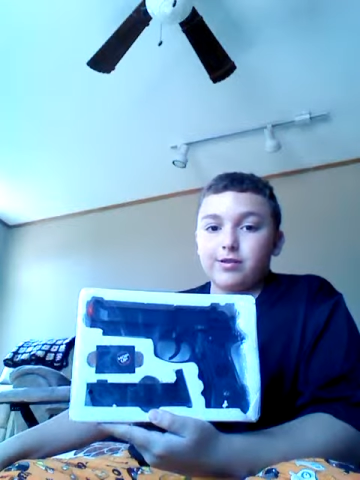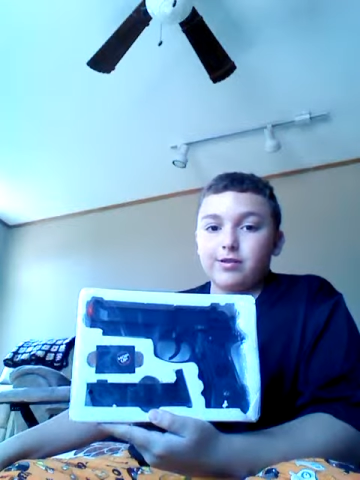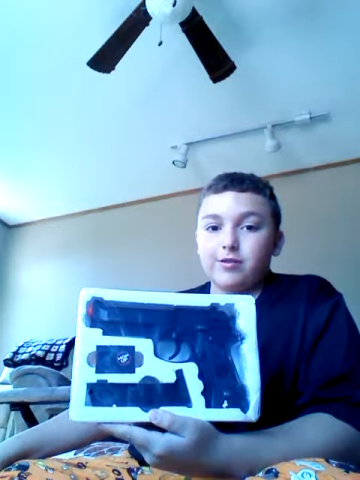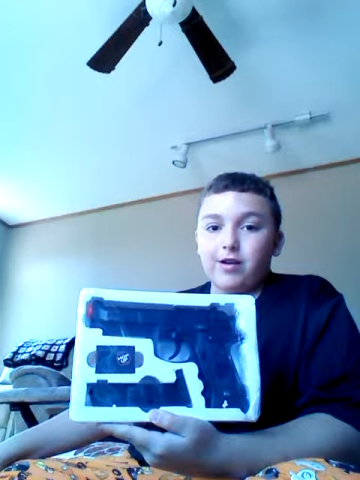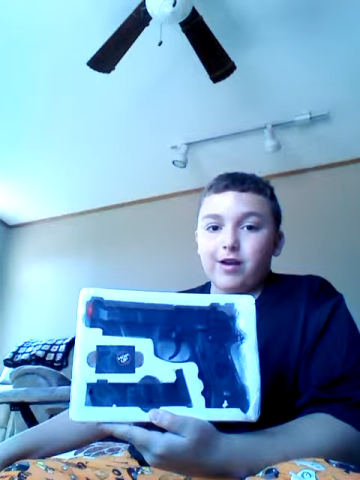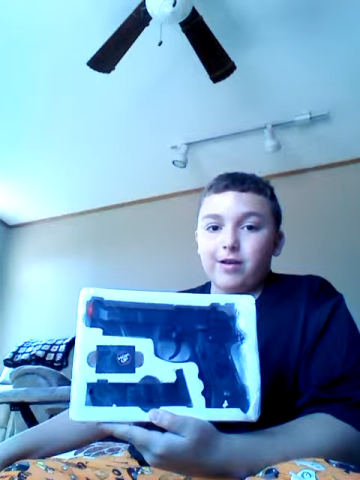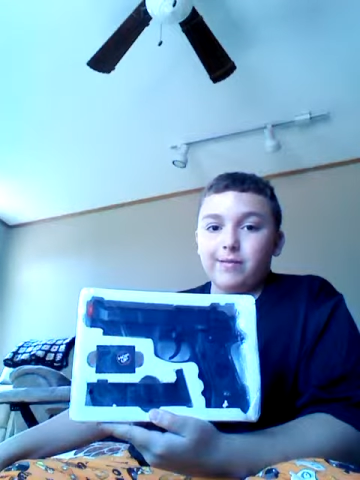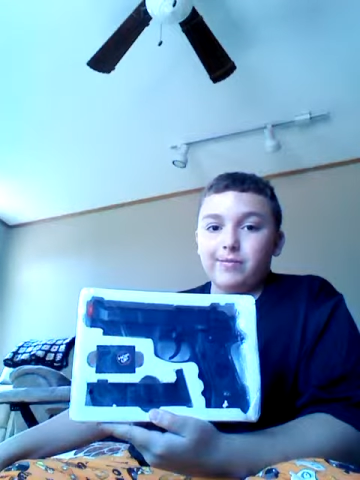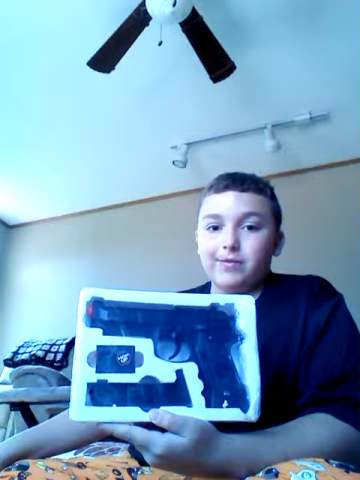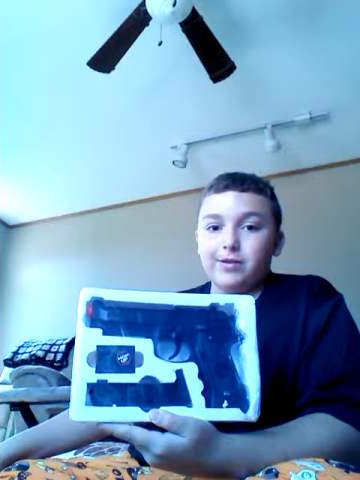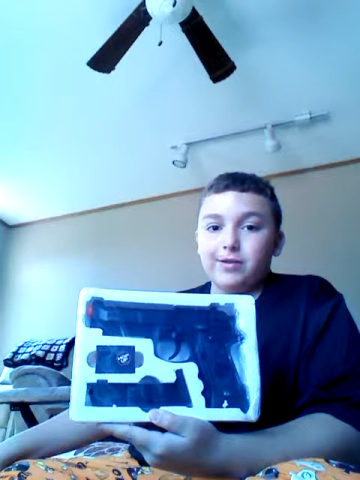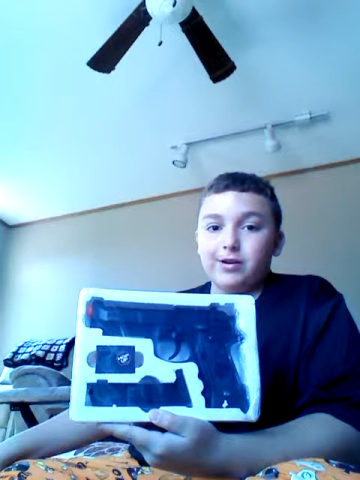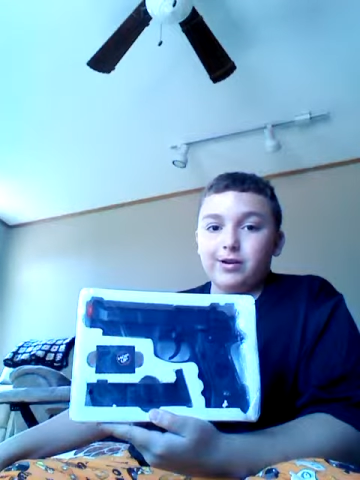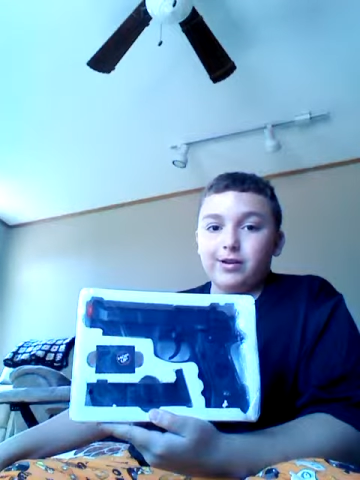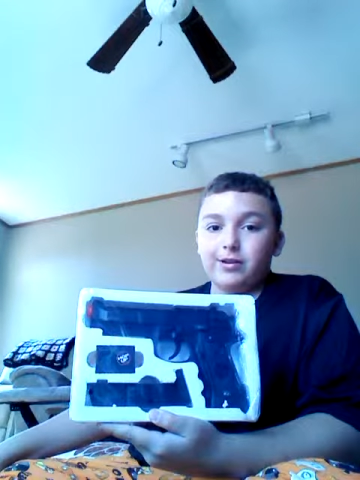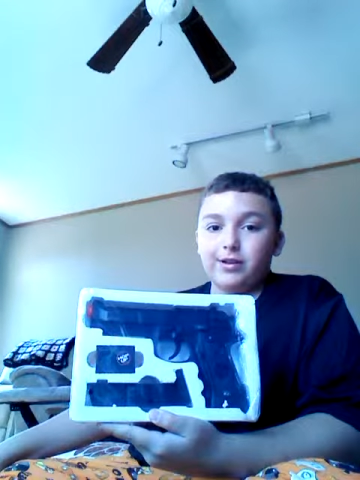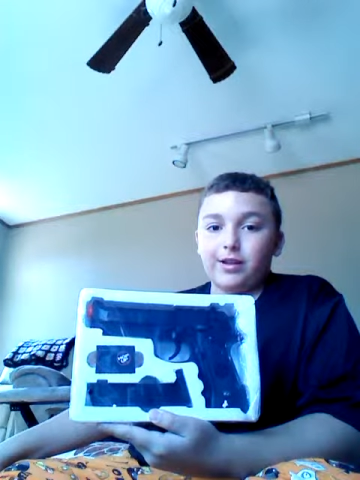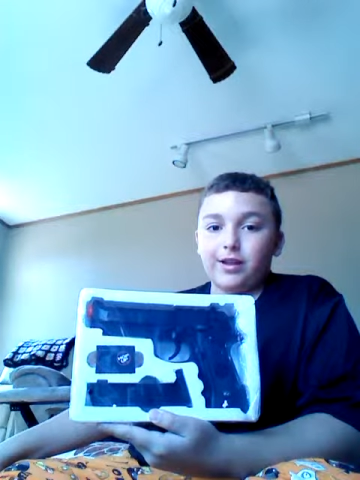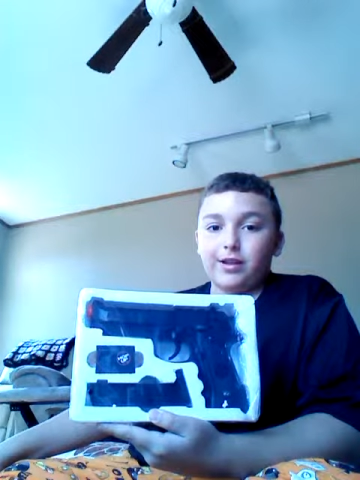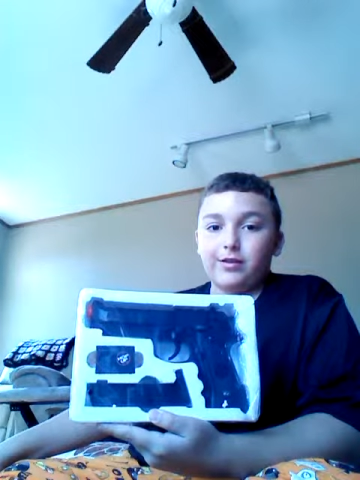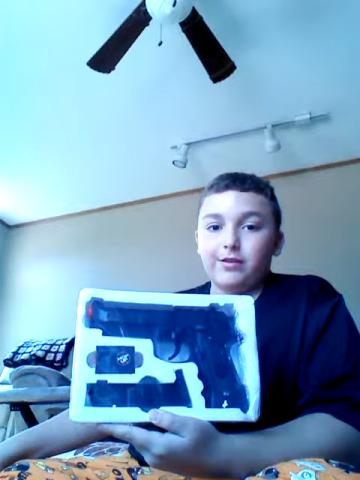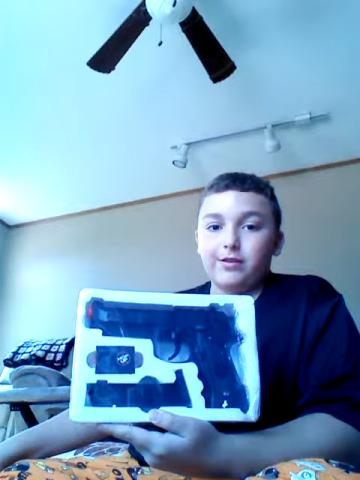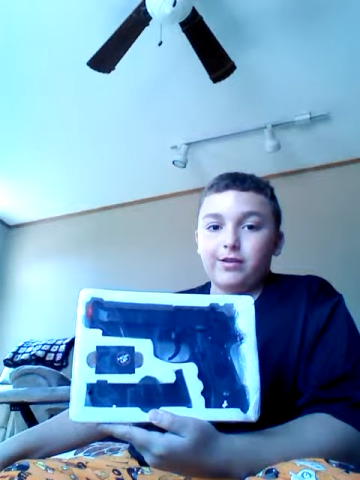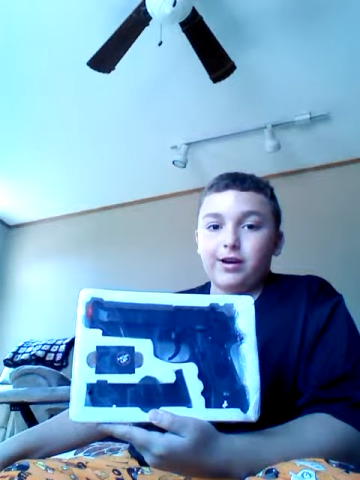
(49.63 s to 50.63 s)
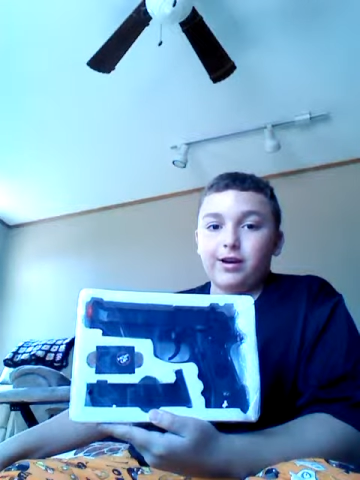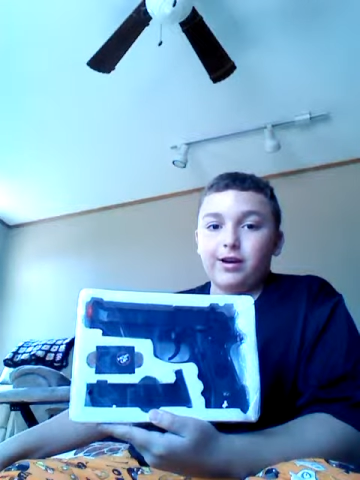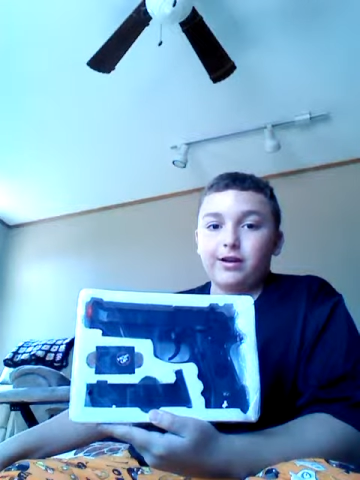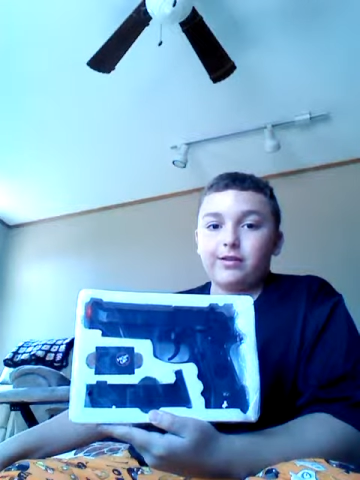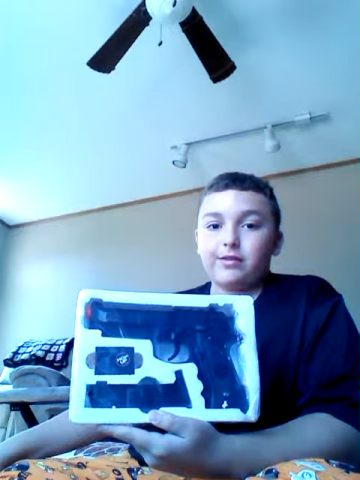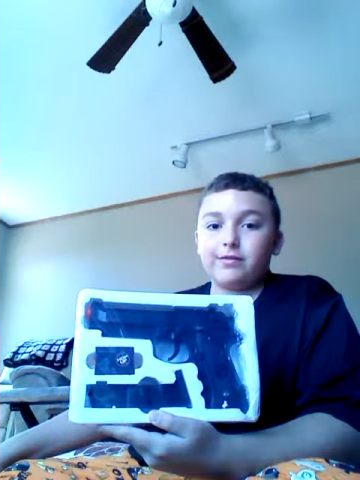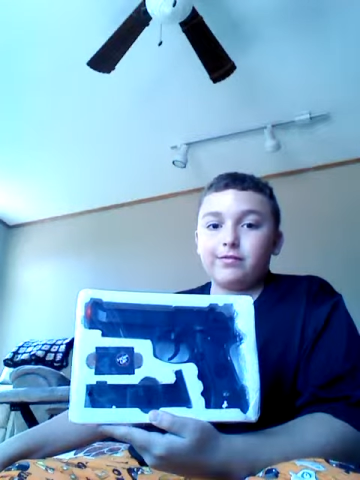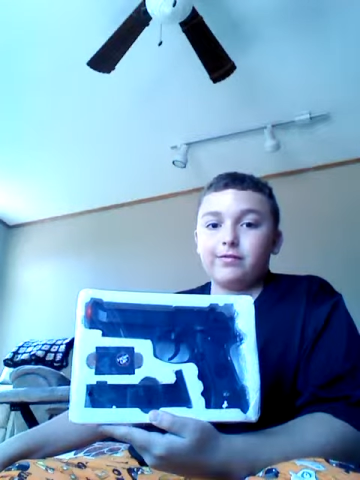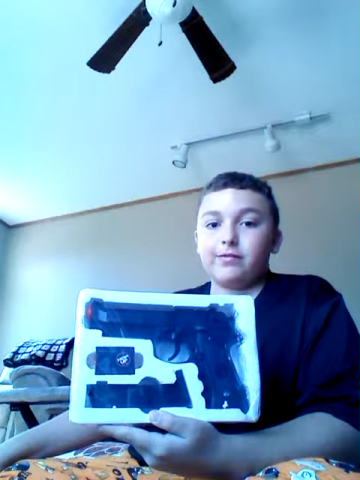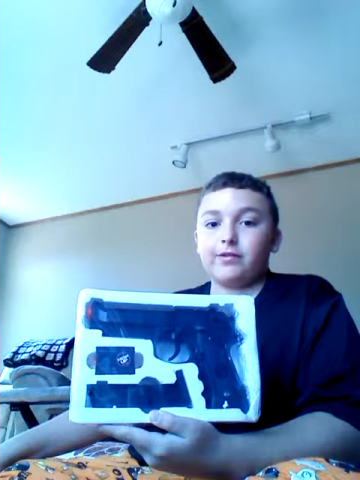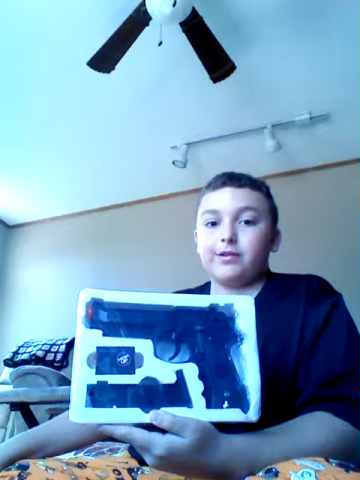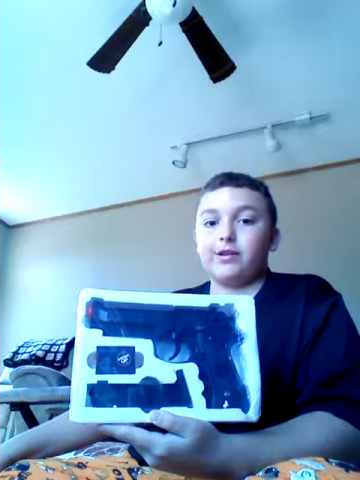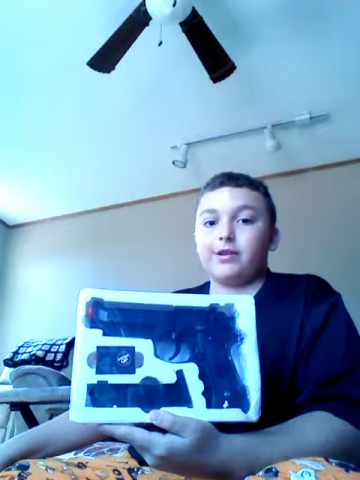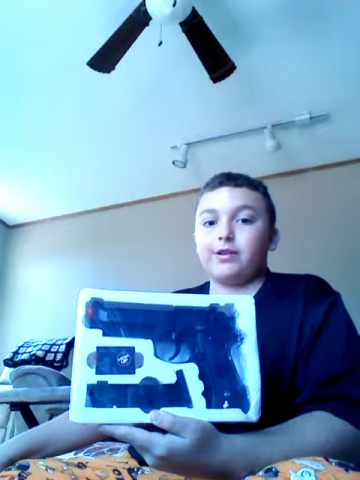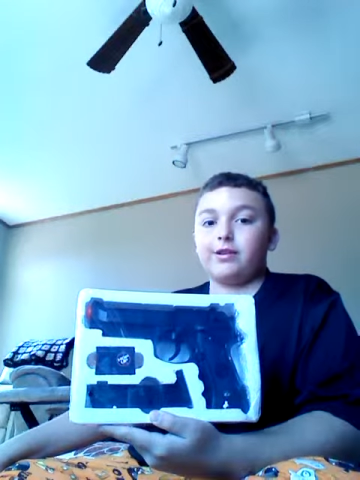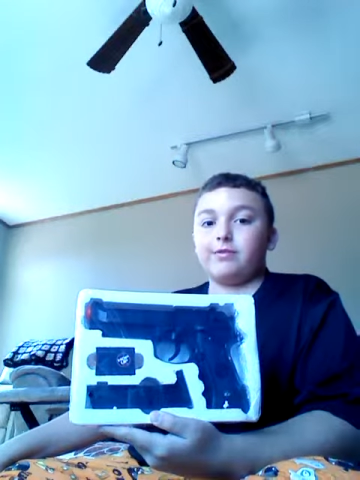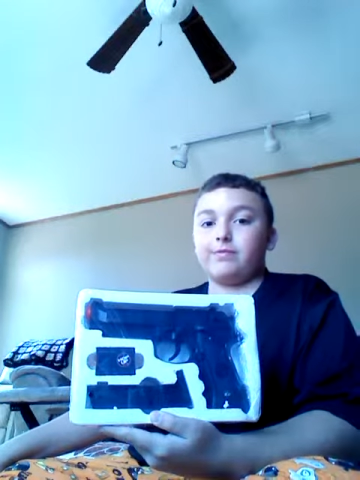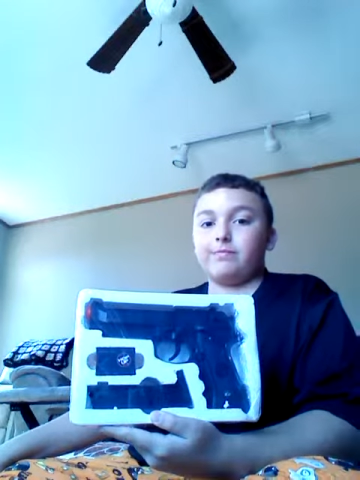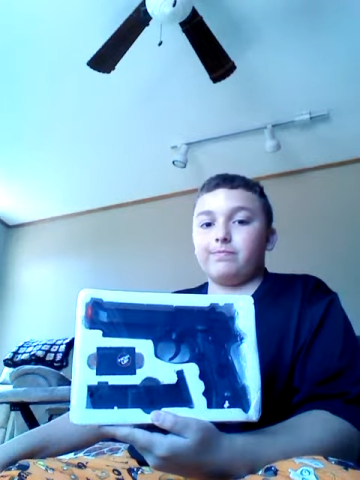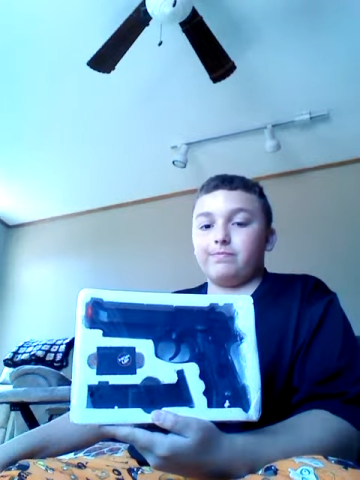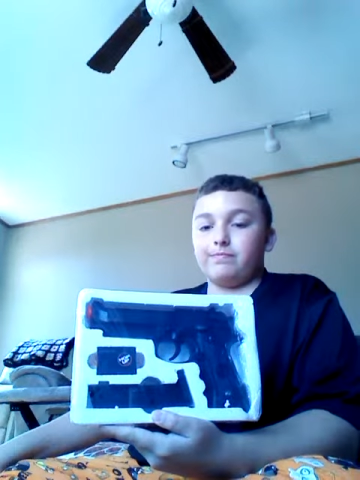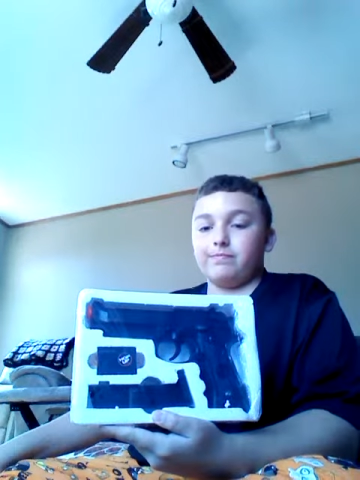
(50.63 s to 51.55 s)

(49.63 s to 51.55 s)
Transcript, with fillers: crappy gun that you got for, like,